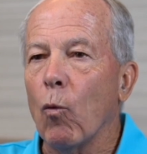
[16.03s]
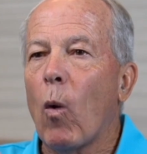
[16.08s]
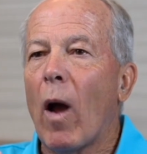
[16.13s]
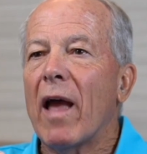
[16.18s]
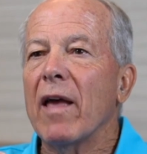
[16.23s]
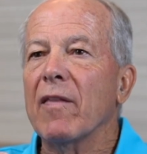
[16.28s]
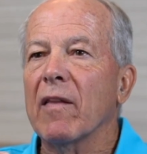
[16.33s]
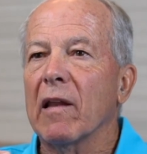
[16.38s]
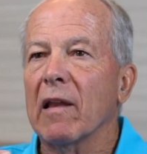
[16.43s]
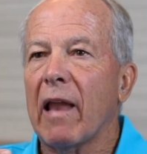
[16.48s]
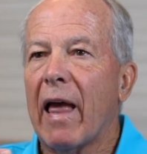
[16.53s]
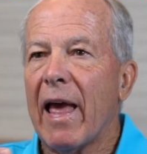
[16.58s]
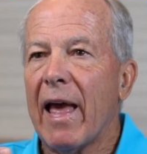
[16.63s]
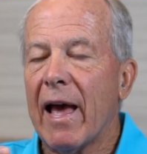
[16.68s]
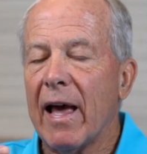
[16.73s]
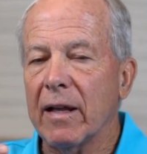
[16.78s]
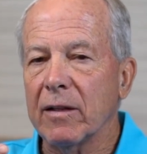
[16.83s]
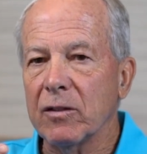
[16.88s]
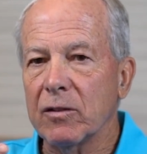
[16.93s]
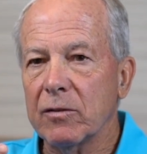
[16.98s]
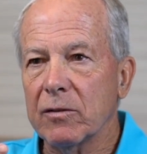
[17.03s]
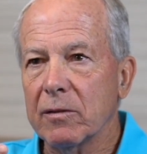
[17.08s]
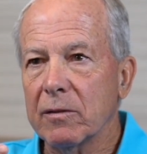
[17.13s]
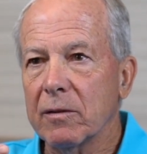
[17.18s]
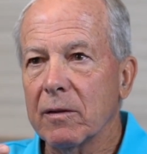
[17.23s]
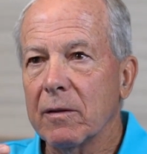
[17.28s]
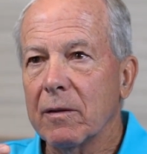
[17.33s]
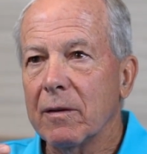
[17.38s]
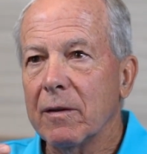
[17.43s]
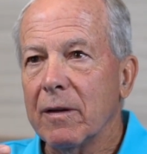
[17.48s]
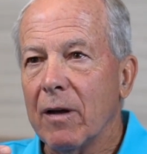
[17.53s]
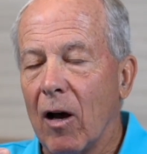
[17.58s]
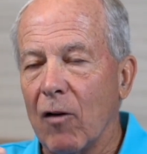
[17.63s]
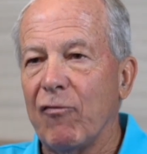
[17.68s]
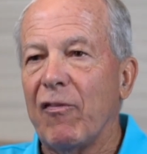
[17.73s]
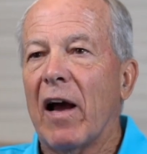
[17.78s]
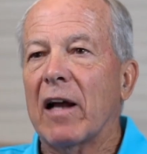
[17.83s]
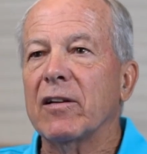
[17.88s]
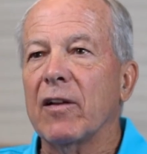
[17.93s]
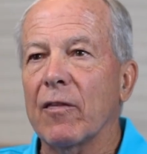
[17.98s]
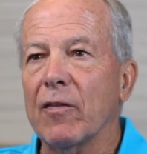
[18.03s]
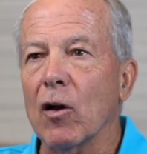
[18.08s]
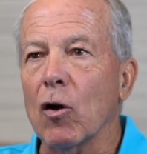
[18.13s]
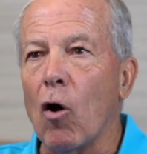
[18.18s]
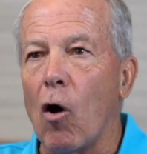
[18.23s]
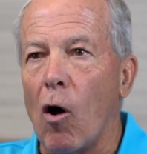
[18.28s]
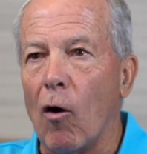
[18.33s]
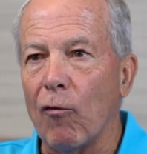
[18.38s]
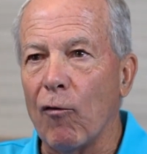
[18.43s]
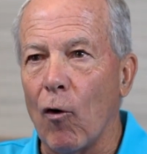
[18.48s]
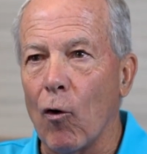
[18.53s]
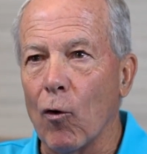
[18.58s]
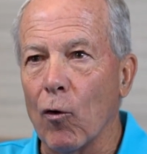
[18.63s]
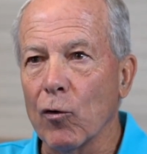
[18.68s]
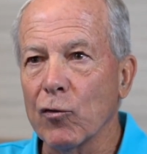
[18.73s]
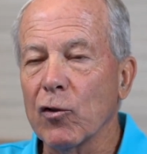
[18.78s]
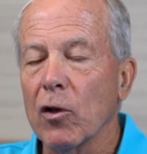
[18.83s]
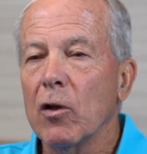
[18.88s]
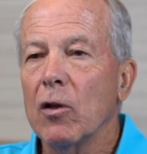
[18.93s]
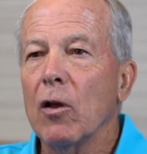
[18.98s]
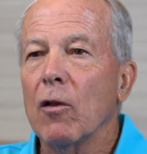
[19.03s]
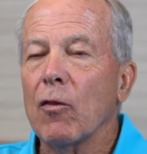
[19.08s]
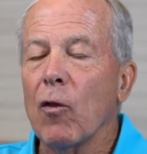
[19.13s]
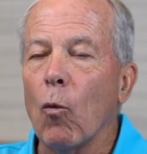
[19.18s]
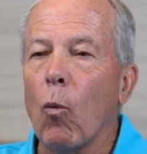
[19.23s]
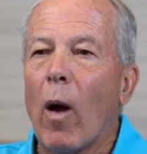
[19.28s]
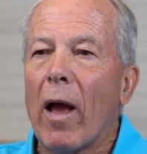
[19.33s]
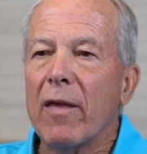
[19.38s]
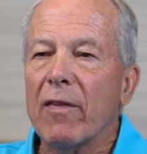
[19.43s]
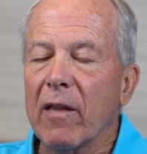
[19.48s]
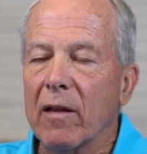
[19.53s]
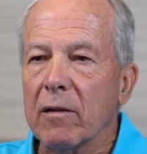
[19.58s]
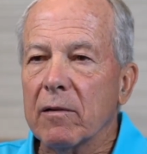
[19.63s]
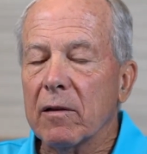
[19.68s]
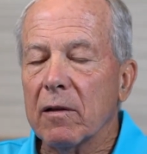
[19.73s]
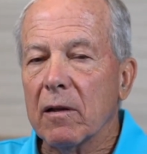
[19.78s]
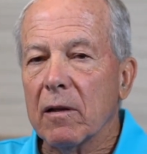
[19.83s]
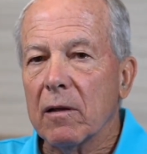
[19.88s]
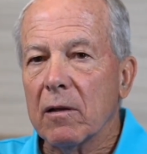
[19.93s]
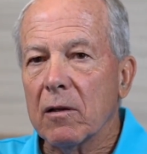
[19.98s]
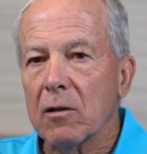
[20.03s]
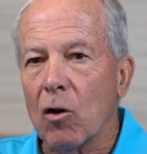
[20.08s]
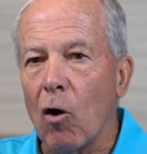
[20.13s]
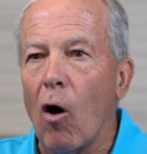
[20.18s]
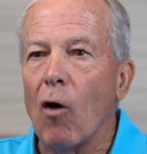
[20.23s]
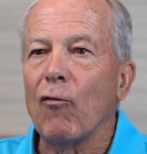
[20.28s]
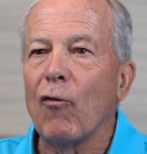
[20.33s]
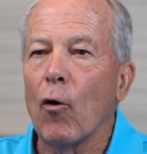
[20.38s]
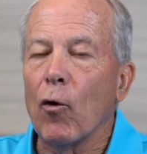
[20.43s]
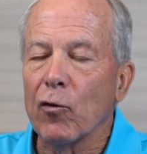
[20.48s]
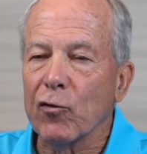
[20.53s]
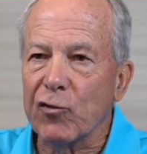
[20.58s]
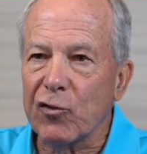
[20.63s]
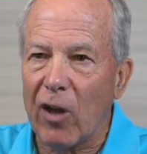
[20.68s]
way the land affected the golf holes, the way the golf holes